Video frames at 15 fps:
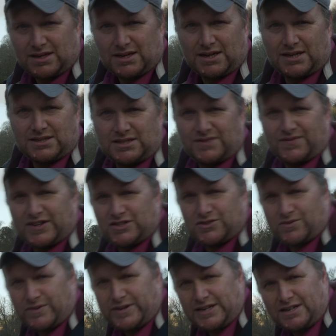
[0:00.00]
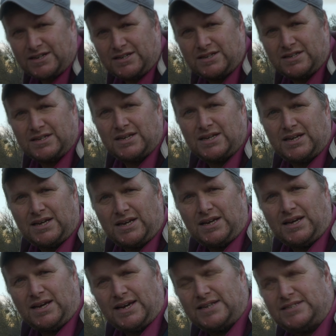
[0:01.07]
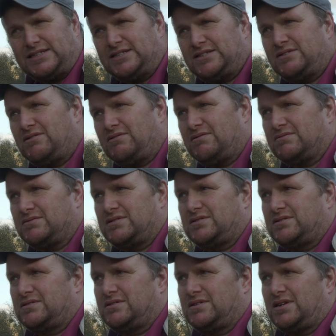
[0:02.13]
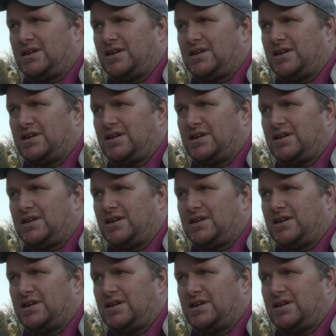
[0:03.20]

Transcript: It is Victorian. It is not